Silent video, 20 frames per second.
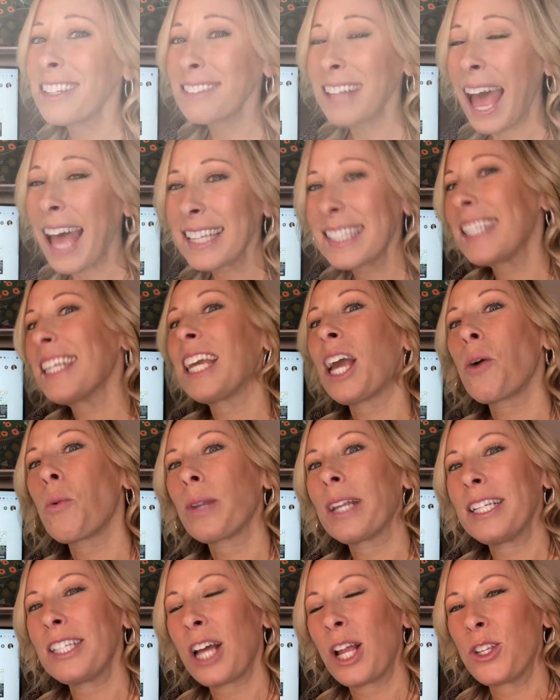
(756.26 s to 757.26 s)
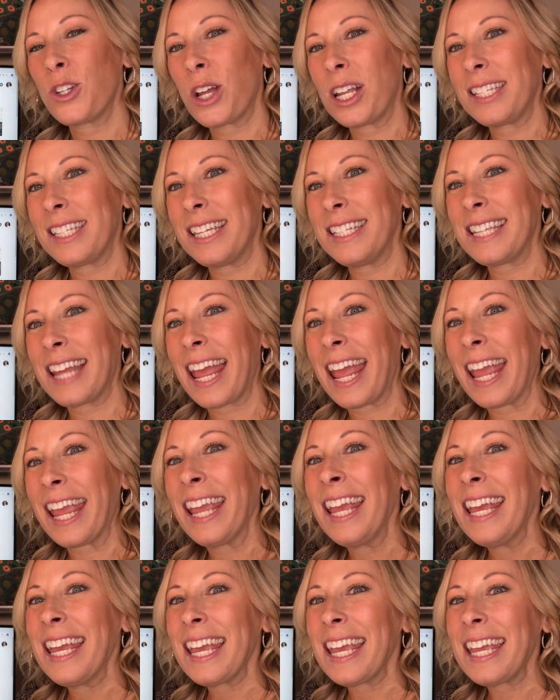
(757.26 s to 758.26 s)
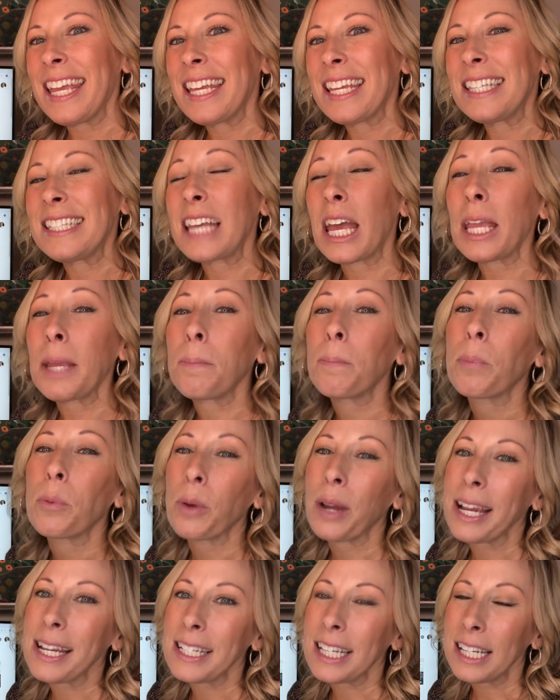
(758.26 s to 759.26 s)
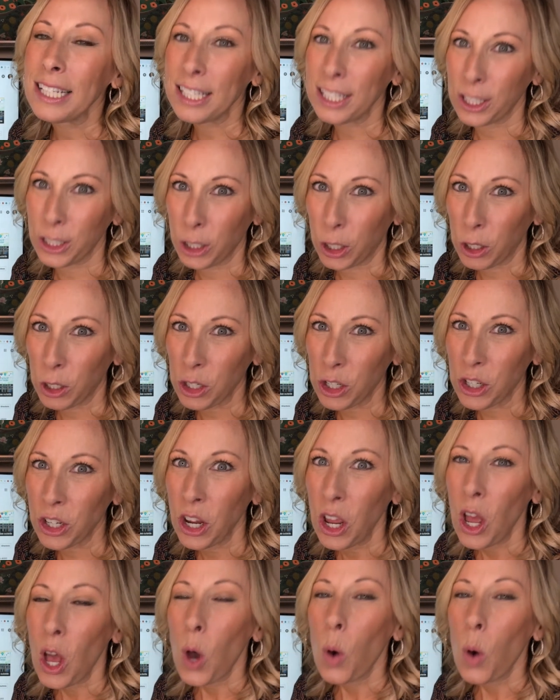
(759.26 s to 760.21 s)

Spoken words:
The last thing I want to touch on today is a branded search.